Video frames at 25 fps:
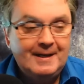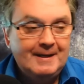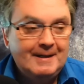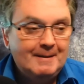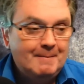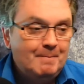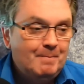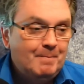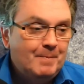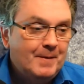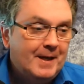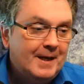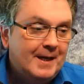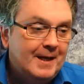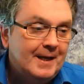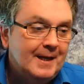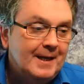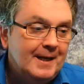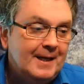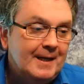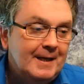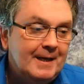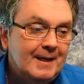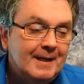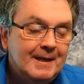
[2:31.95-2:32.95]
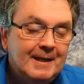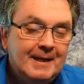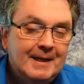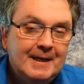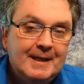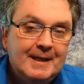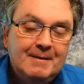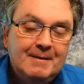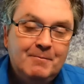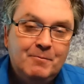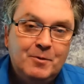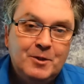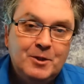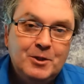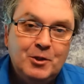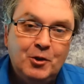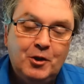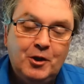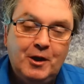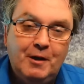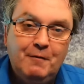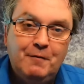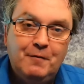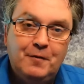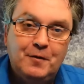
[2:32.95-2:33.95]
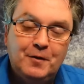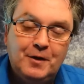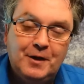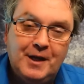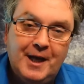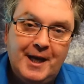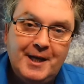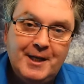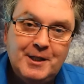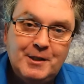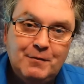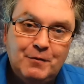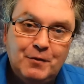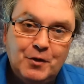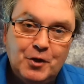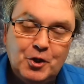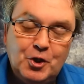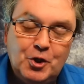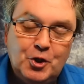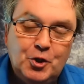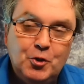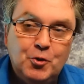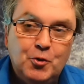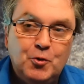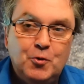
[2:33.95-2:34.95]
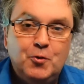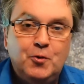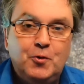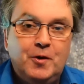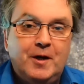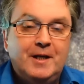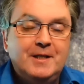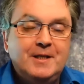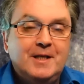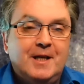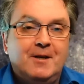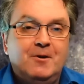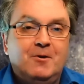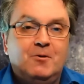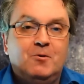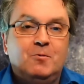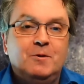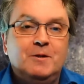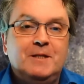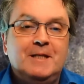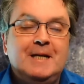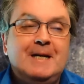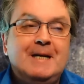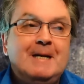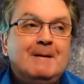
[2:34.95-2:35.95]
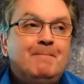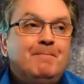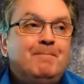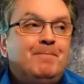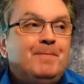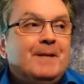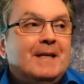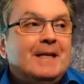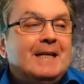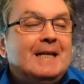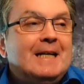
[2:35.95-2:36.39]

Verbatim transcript: Um, I was looking for guests for the show, as I always am,